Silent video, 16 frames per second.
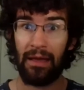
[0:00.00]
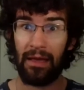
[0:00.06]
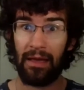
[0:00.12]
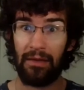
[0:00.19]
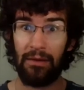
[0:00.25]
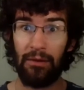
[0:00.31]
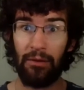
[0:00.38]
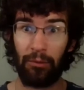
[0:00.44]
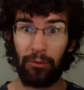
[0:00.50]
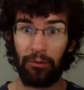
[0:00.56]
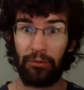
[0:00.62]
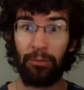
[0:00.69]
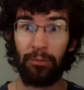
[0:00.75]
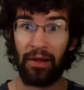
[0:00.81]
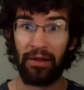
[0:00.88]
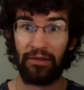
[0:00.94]
the
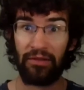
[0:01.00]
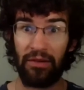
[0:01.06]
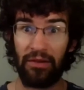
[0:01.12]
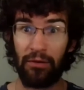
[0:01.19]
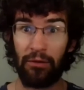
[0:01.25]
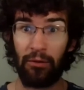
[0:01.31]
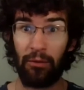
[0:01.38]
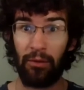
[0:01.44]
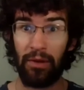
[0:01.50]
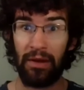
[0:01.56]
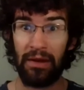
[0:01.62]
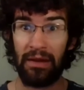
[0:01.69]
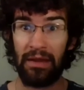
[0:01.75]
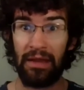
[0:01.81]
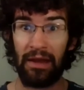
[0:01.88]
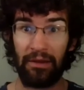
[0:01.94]
response that you're going
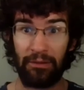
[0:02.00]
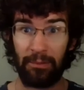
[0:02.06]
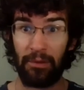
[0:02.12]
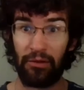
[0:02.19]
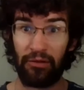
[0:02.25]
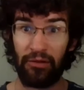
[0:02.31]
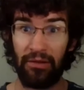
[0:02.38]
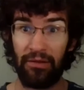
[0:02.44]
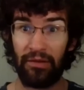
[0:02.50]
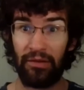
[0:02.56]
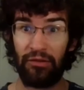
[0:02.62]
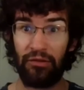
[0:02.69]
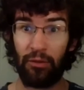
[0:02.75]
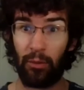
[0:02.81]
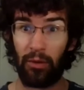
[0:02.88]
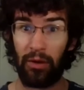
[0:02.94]
to get, especially if
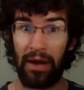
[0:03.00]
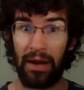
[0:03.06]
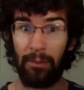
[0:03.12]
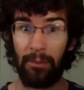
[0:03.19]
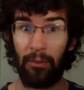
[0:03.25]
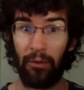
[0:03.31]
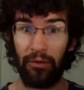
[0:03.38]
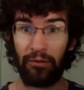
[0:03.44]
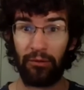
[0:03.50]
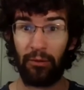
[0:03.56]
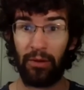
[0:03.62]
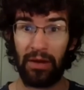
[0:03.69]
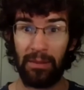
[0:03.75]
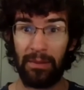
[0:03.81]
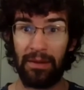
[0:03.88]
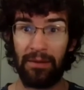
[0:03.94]
it's your animal, is
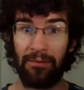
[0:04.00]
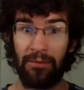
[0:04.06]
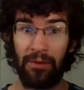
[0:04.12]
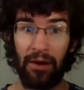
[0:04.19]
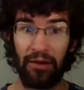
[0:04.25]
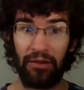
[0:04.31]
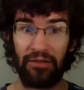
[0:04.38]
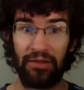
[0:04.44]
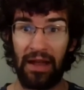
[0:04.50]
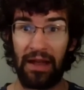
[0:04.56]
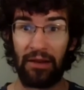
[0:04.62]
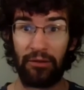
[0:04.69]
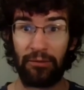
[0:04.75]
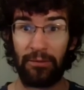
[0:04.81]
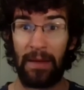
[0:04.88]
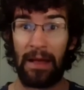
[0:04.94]
going to be a very
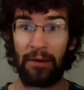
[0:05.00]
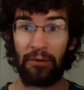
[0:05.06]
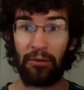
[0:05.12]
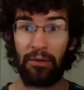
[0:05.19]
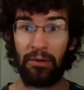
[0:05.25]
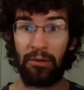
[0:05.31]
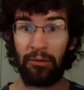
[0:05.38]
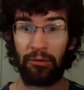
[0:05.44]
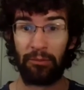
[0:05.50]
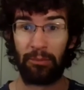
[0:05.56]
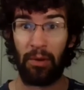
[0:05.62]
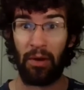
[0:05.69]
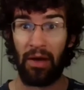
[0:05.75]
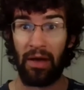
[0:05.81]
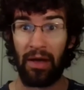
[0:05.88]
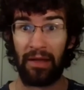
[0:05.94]
satisfactory
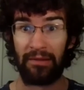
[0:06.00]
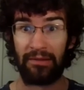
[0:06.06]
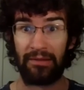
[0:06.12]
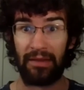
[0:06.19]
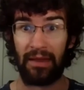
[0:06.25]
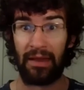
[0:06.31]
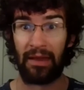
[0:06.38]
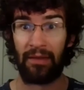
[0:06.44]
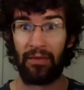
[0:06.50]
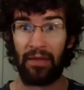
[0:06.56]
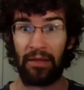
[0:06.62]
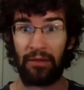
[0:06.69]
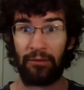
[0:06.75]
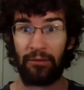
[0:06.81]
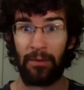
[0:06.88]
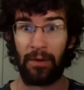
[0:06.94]
response, and
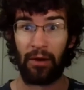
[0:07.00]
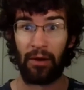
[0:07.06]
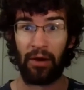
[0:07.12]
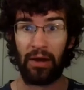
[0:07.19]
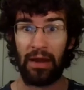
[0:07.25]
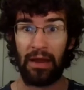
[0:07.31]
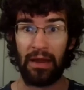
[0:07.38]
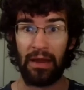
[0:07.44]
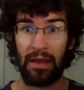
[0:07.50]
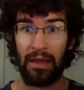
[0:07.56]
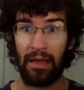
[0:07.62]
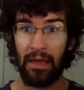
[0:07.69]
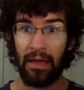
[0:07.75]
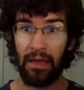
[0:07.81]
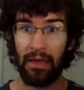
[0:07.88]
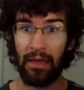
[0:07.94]
that's very,
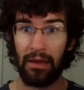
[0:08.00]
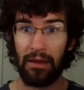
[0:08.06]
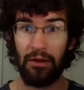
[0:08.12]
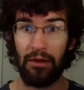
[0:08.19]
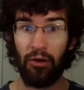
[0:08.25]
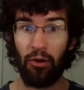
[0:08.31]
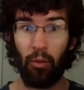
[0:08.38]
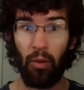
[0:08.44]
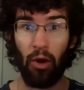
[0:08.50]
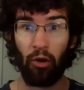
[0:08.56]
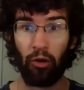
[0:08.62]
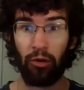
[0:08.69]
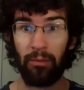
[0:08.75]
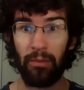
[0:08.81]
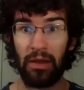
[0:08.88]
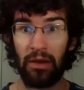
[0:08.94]

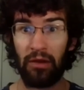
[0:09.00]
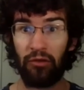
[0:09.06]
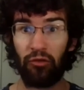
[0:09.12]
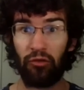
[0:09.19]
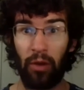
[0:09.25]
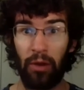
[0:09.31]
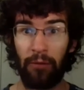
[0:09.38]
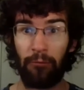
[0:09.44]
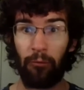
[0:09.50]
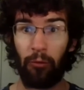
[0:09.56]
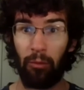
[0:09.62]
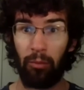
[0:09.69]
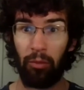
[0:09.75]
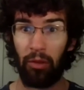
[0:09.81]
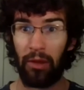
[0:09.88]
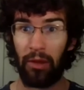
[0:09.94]
welcoming,
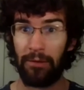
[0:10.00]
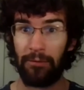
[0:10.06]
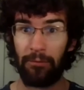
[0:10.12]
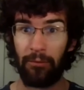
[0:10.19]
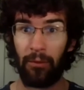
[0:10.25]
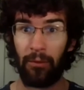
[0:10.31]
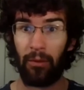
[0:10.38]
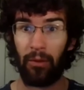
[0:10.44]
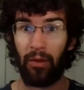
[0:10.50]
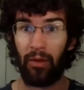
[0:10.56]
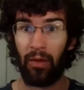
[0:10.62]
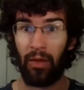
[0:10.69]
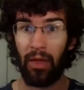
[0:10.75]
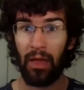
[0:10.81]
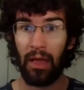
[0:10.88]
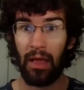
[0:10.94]
joyful, playful.